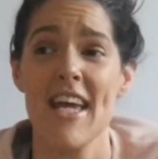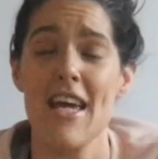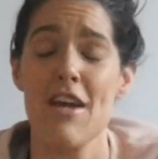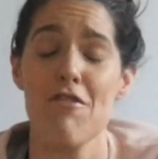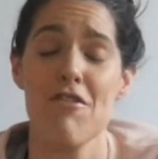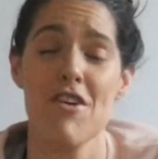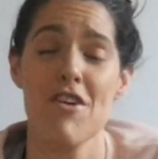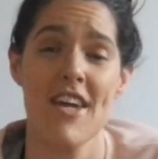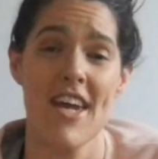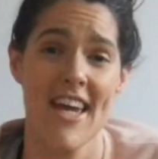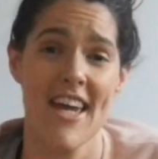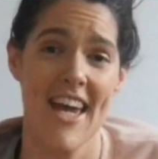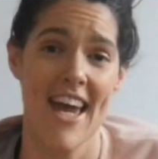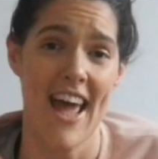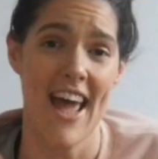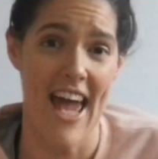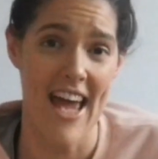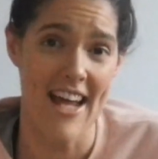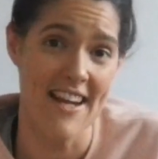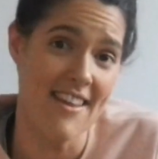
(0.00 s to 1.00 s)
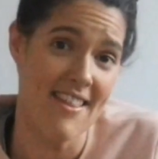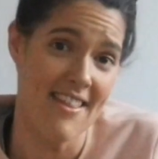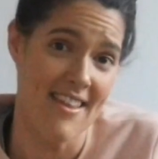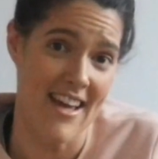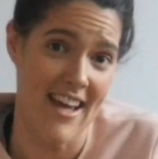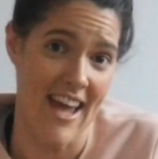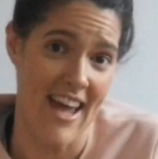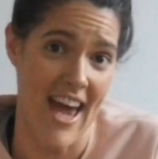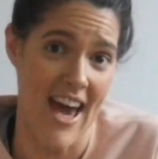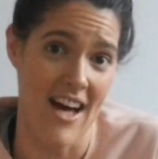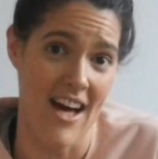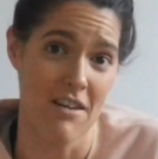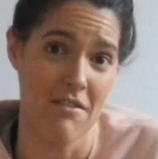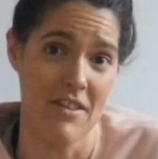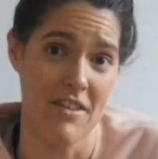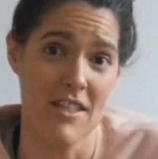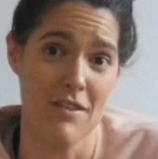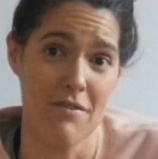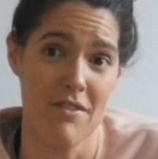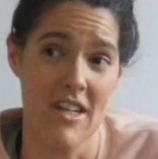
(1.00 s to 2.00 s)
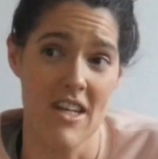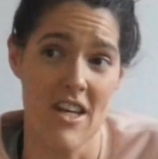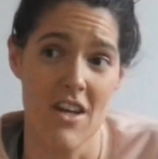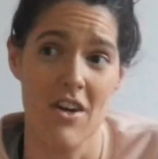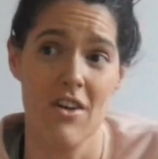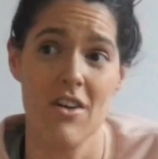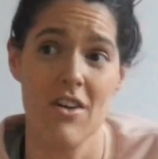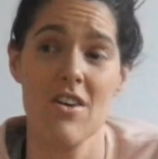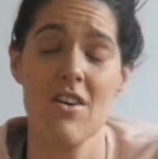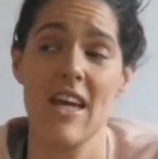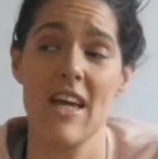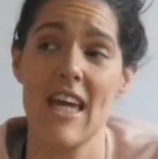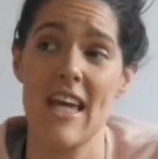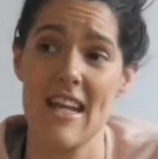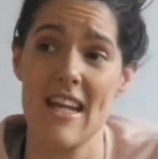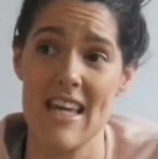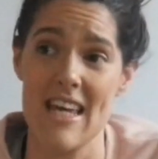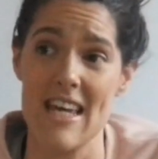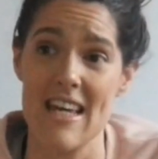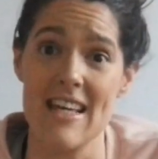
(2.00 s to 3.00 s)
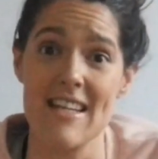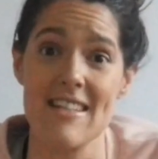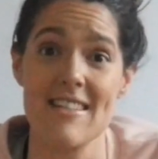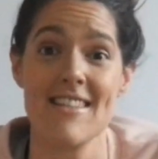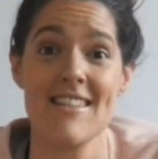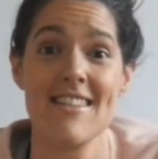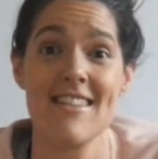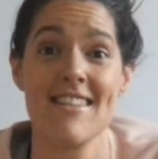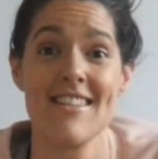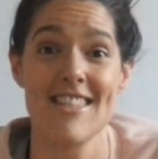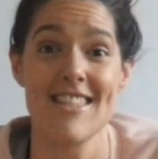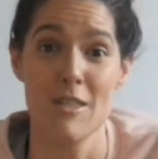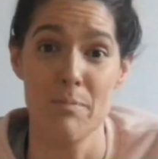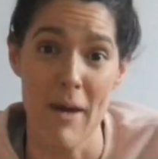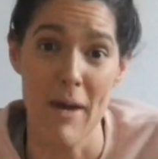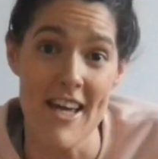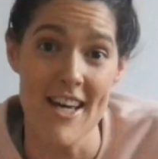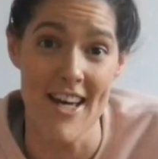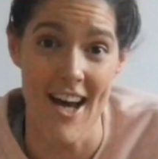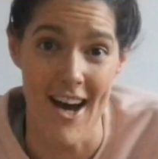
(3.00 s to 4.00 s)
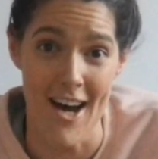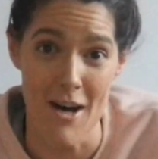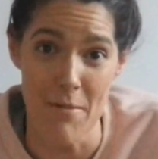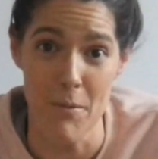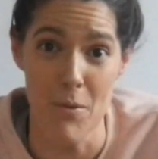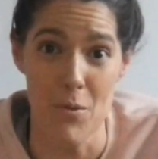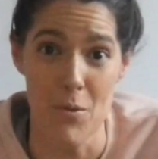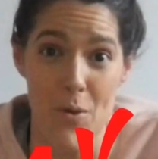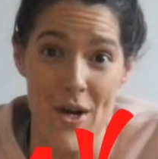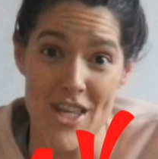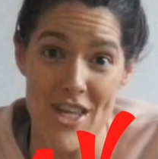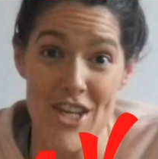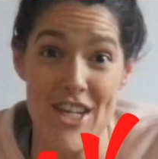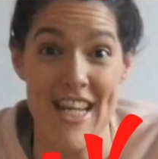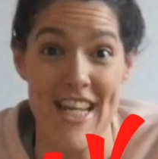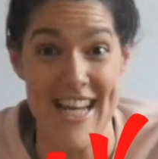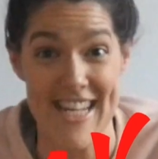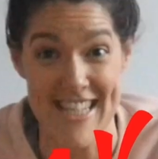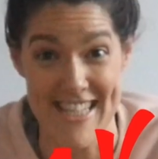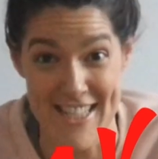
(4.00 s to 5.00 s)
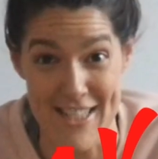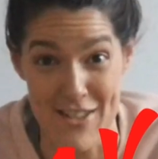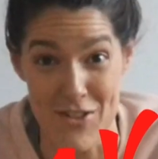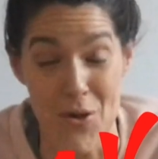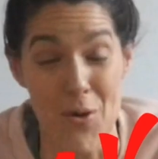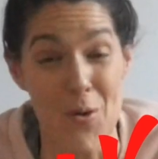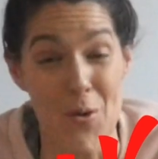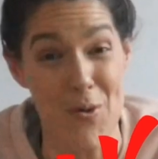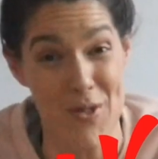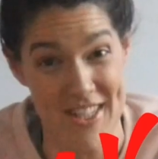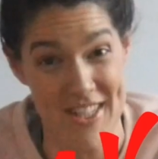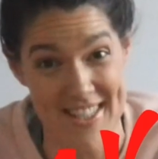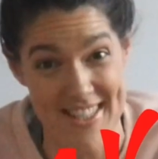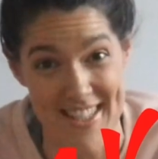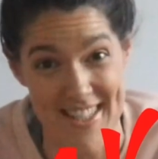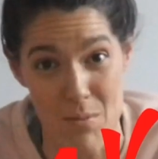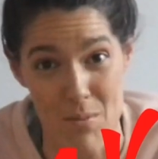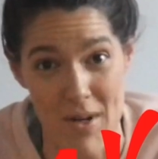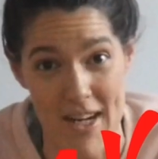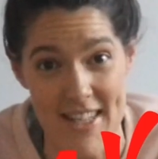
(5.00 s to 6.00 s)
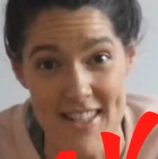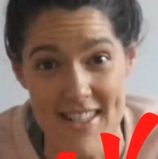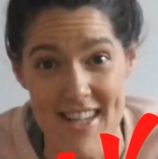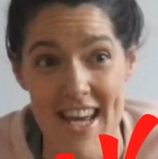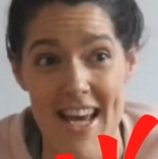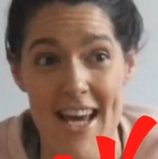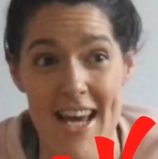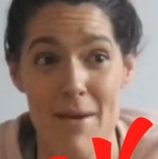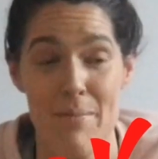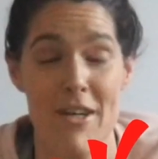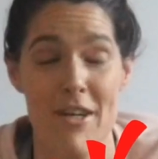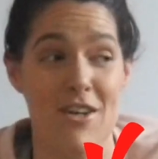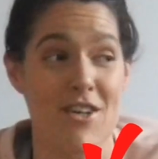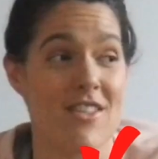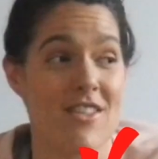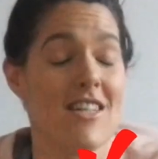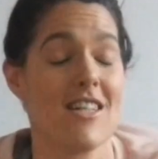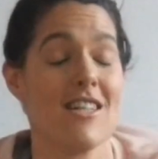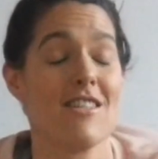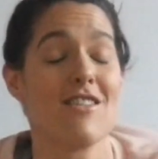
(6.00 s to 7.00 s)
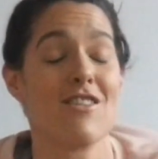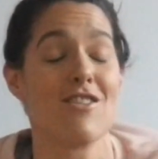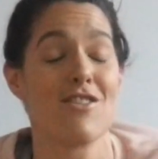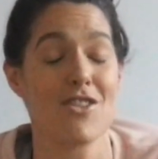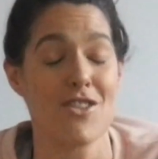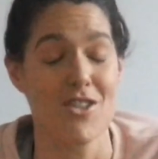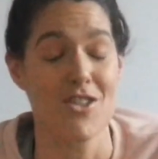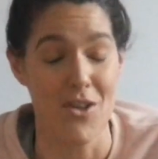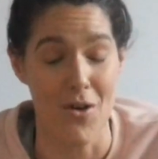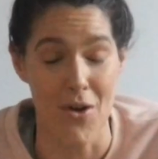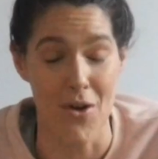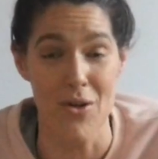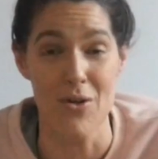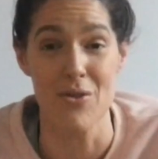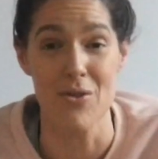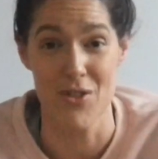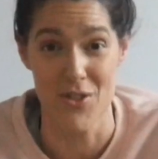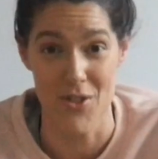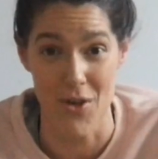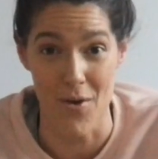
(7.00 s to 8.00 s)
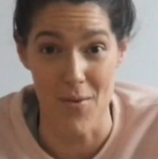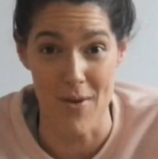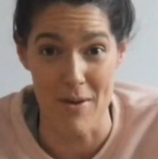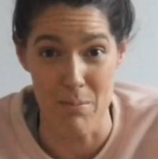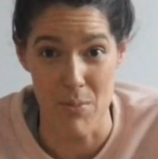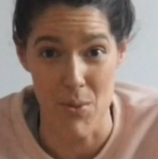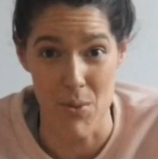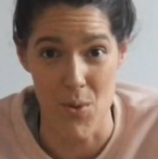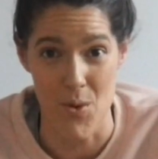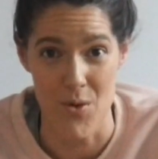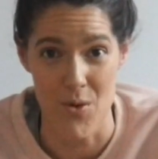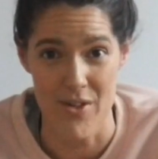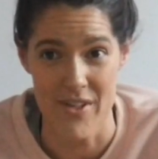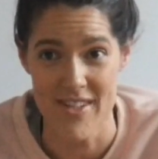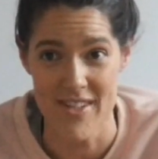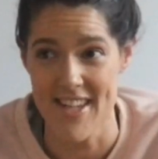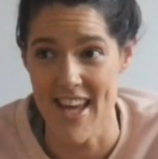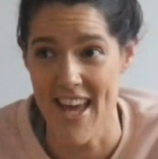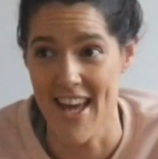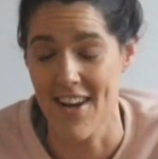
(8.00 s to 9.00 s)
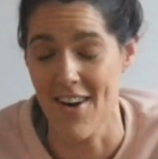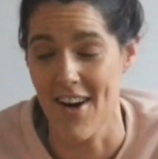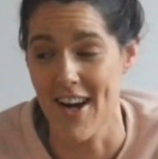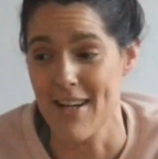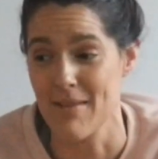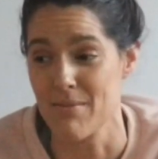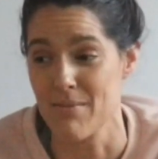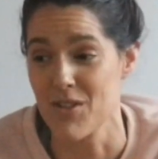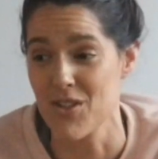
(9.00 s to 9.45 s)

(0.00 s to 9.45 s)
if you can get anything out of this video, it is speak up when you need to talk to someone, because it is so important, and I am